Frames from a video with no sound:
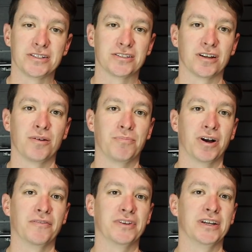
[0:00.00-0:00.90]
inches
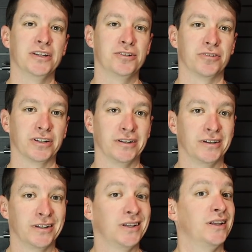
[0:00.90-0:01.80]
above the injury.
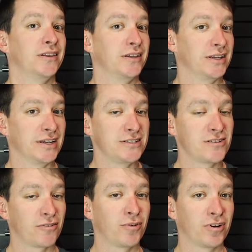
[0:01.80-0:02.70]
He's
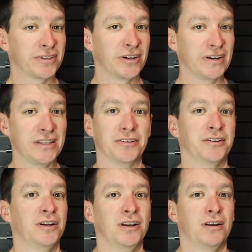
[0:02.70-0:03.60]
not wrong there either.
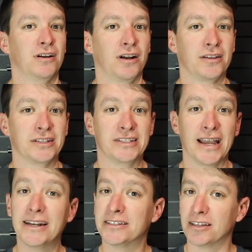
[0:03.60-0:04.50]
Uh, the
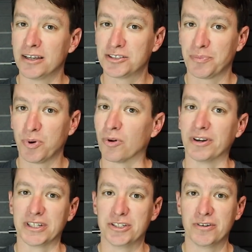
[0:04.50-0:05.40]
data does
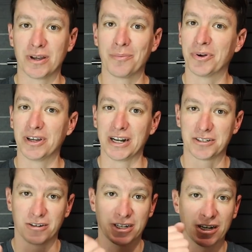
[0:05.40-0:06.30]
support that you can put a
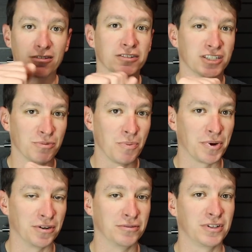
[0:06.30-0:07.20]
tourniquet on a double
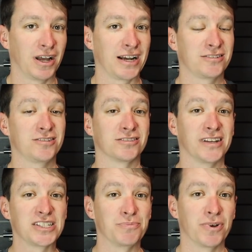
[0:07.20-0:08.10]
bone. Actually, there's
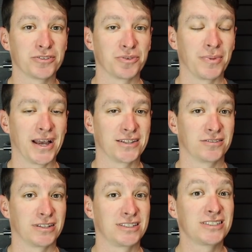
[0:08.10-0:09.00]
less muscle mass.
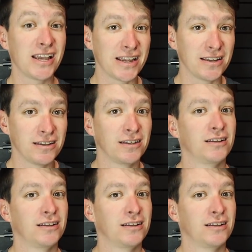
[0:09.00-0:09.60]
They say,